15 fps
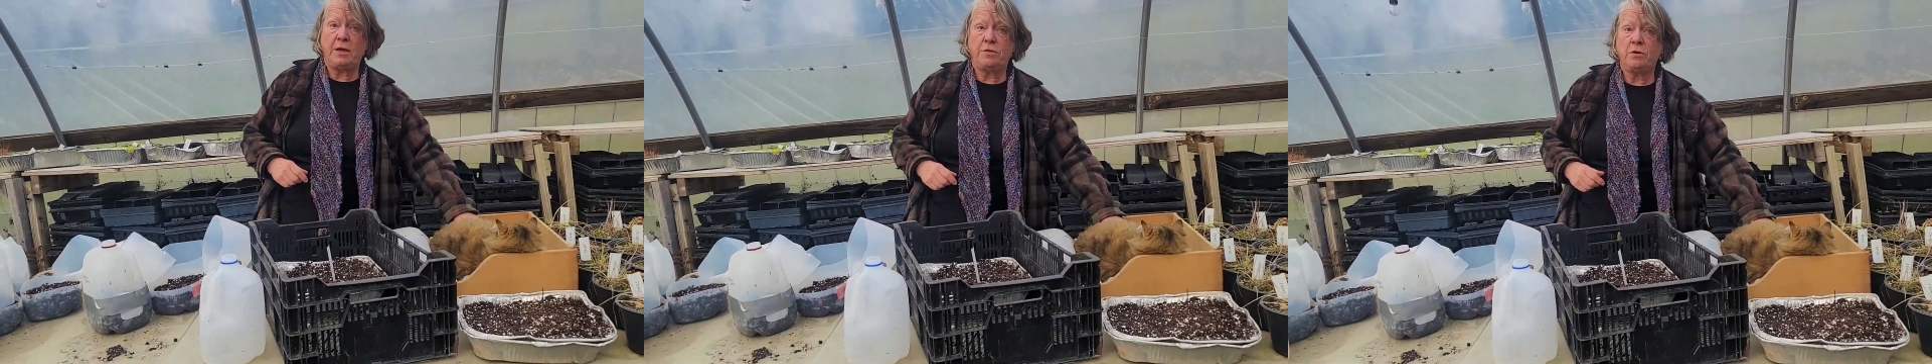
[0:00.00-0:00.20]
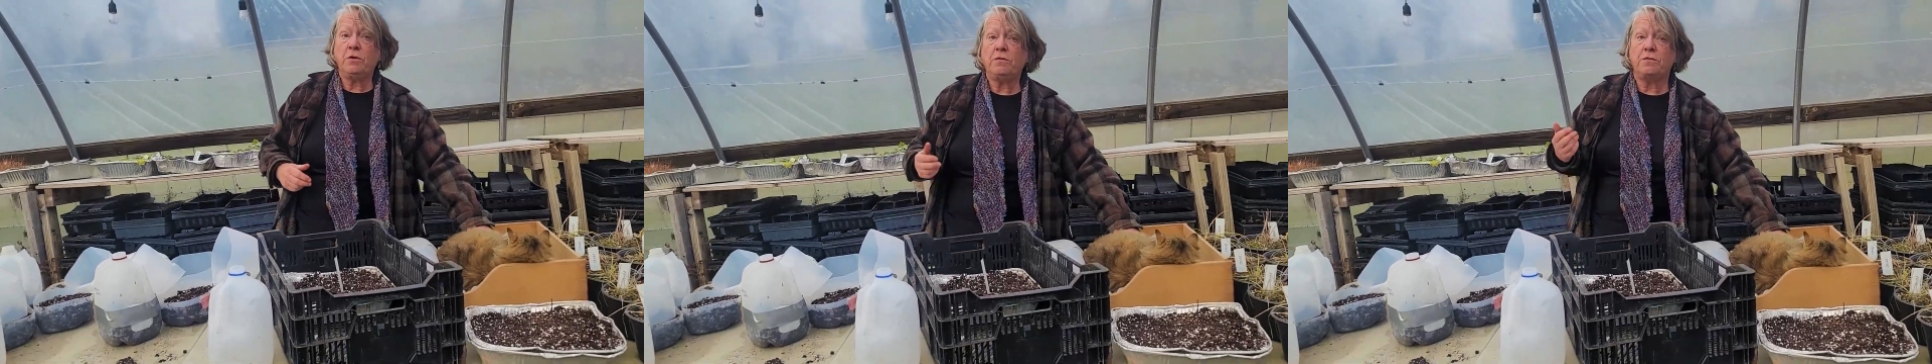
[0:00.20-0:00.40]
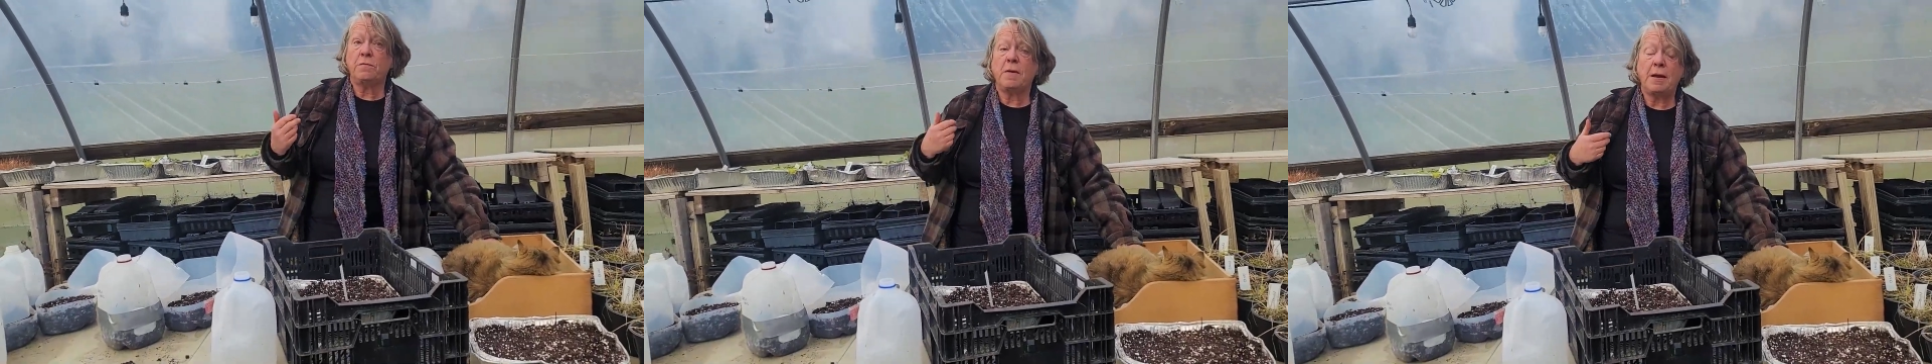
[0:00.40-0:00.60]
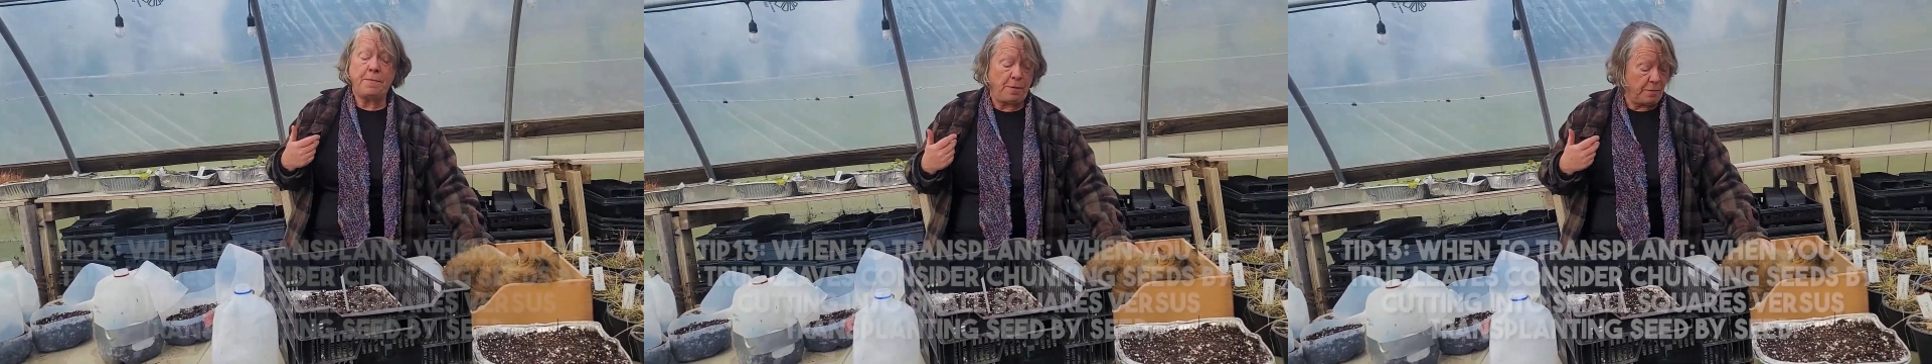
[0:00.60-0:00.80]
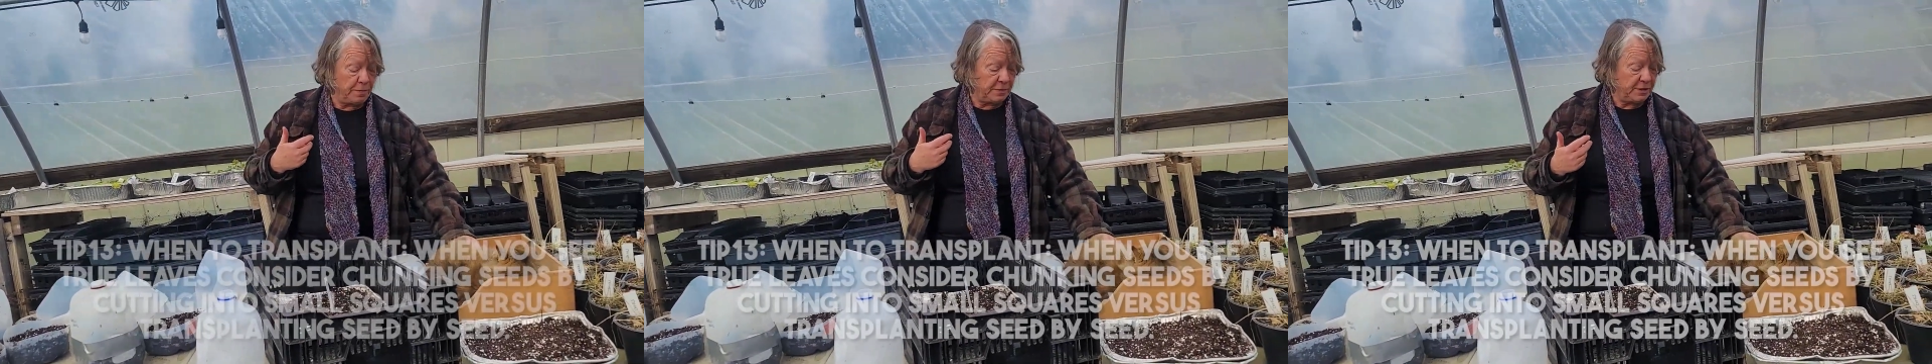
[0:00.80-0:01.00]
For my
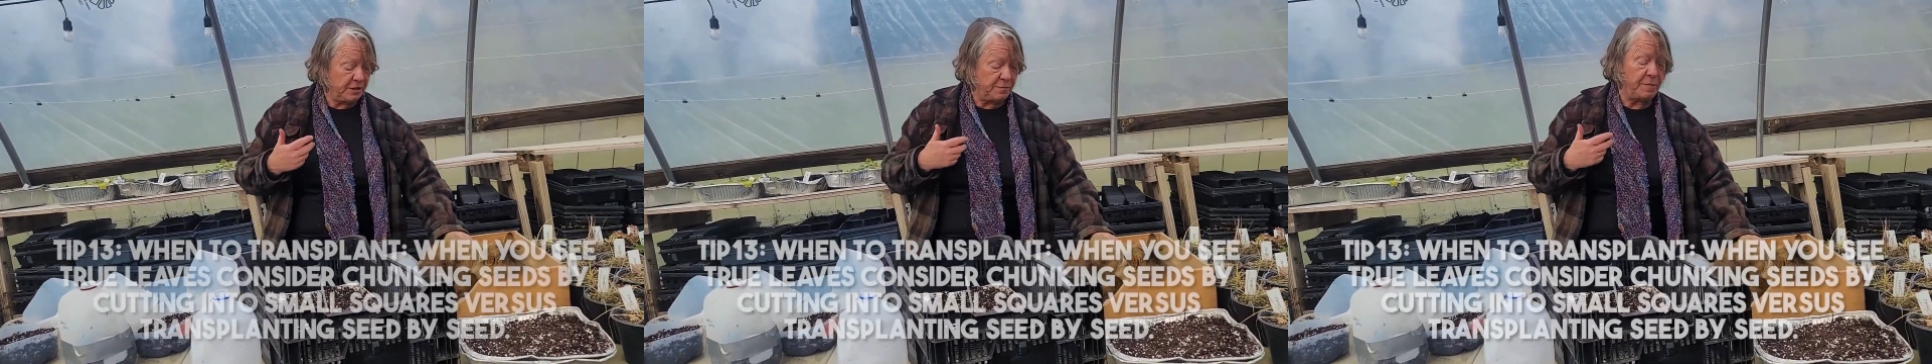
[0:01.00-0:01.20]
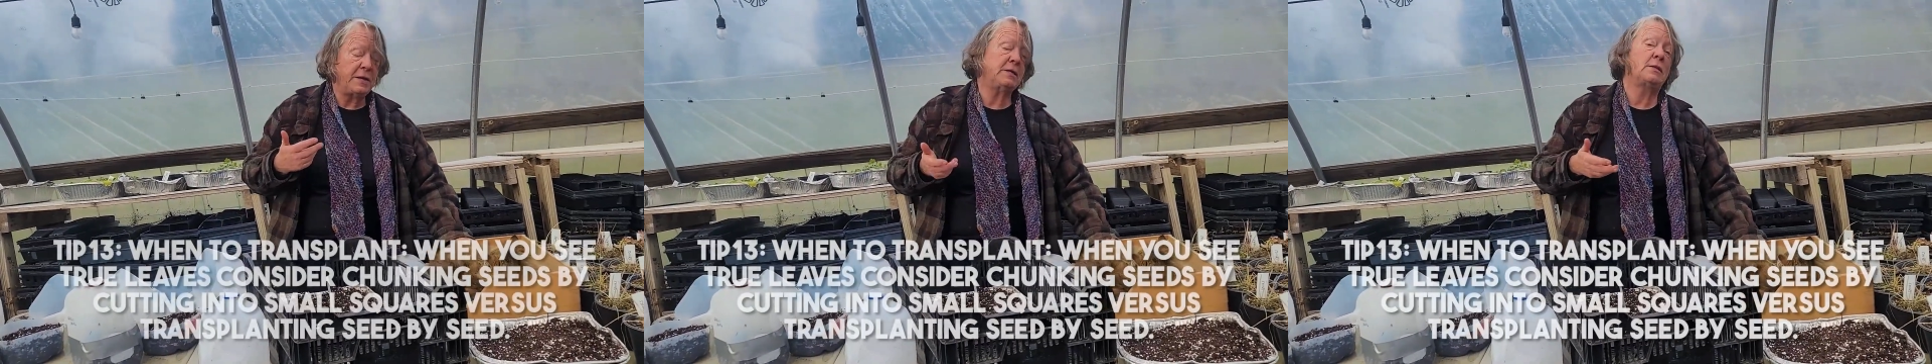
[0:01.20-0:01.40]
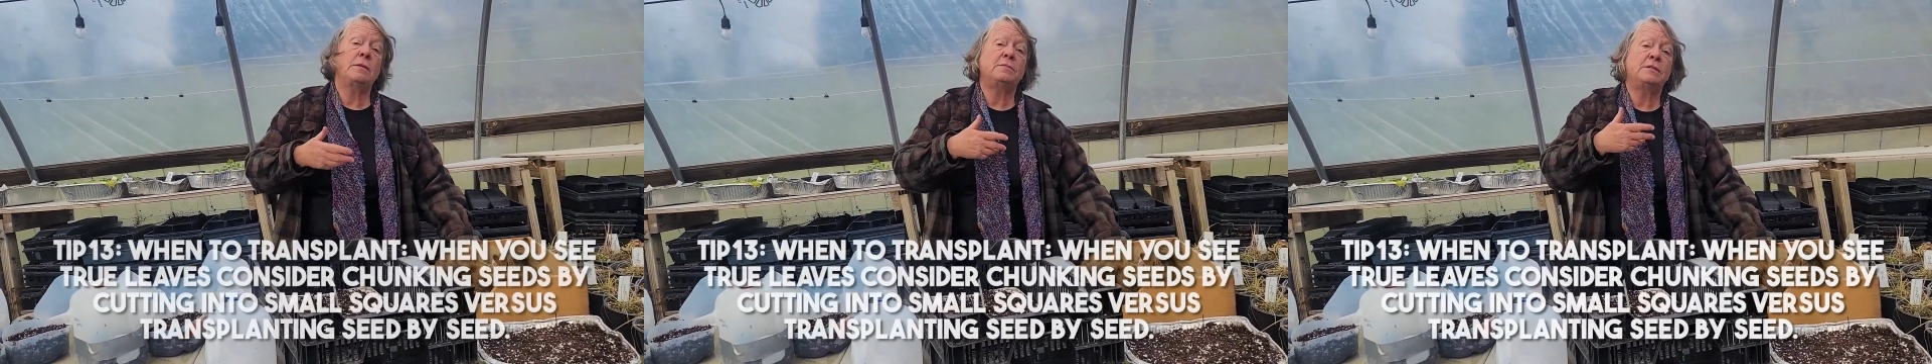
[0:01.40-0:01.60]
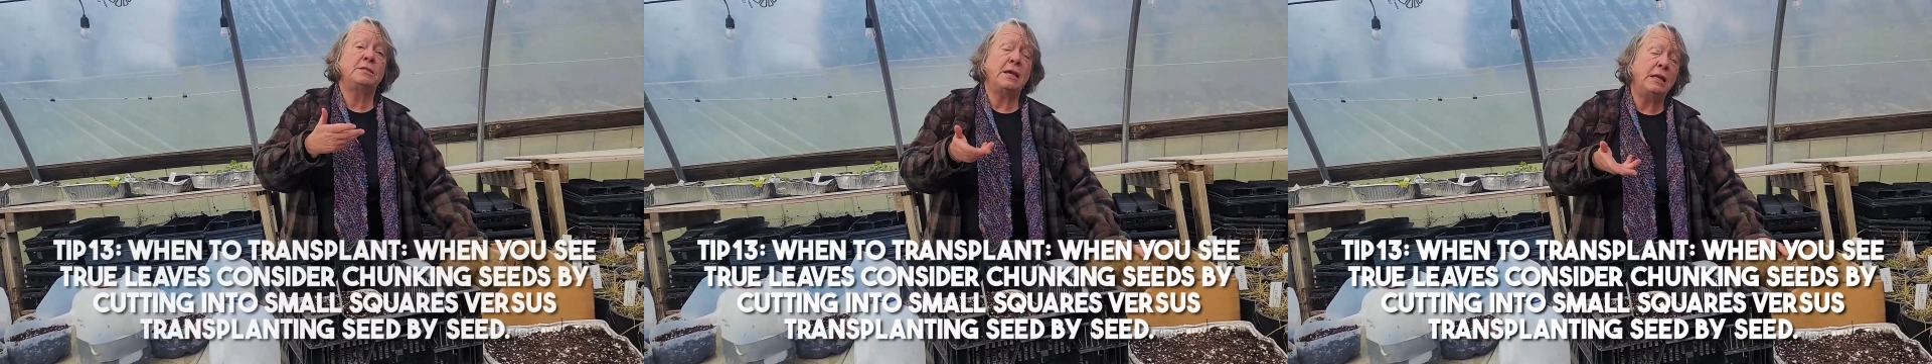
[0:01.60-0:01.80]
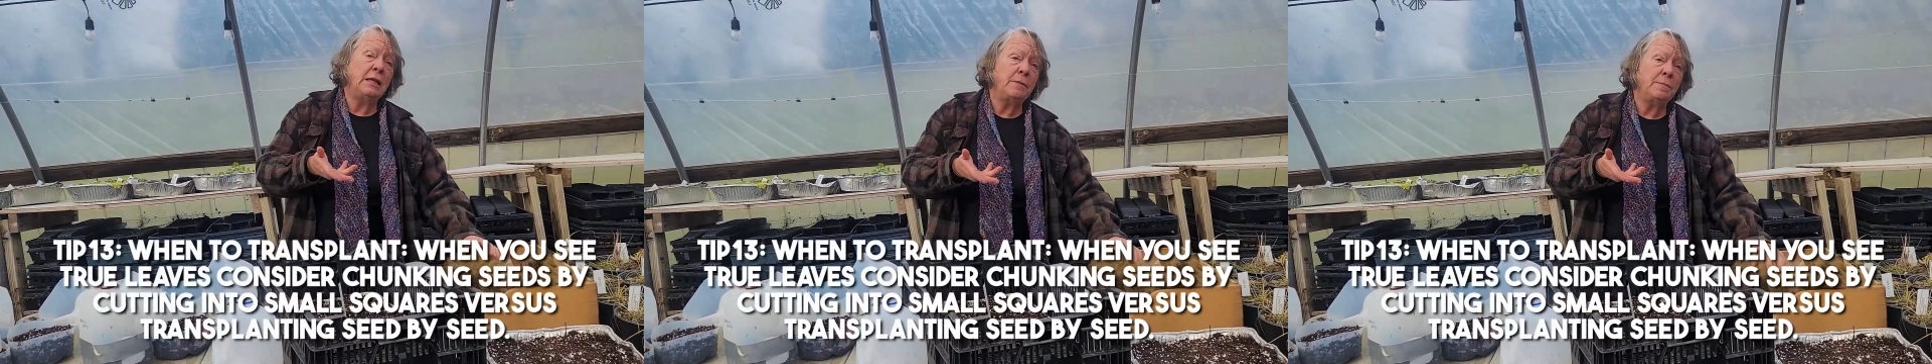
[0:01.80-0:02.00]
purposes, because I'm selling
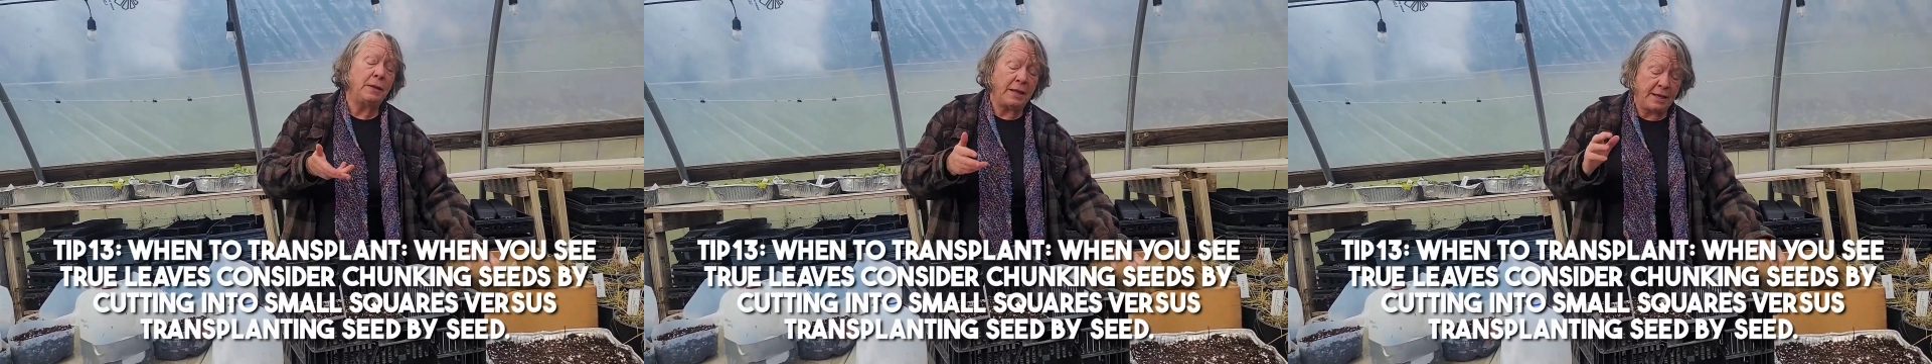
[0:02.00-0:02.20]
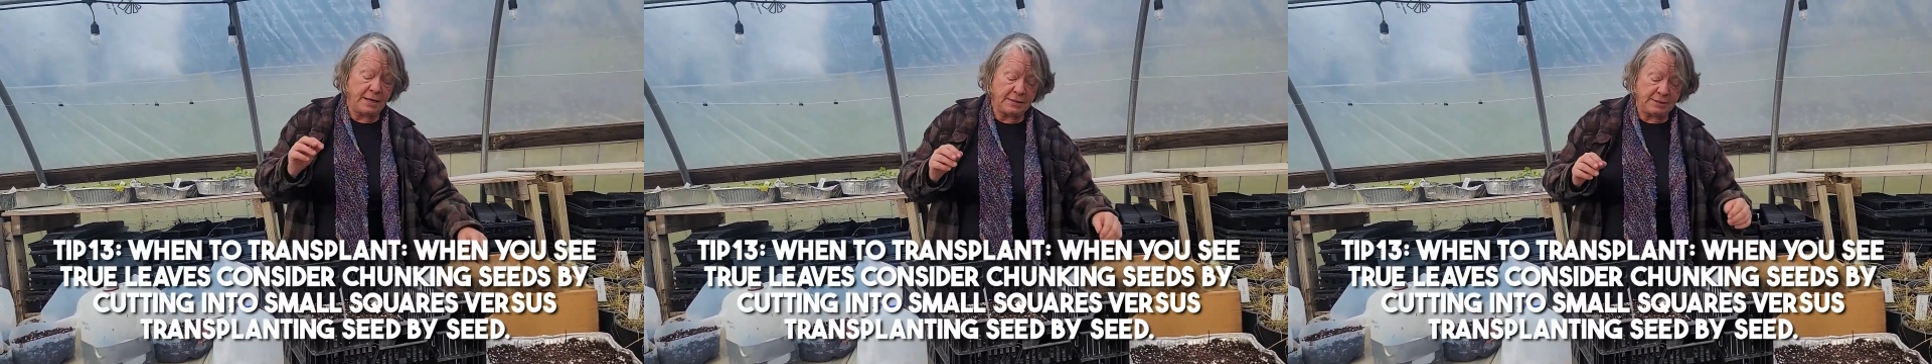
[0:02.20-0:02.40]
plants,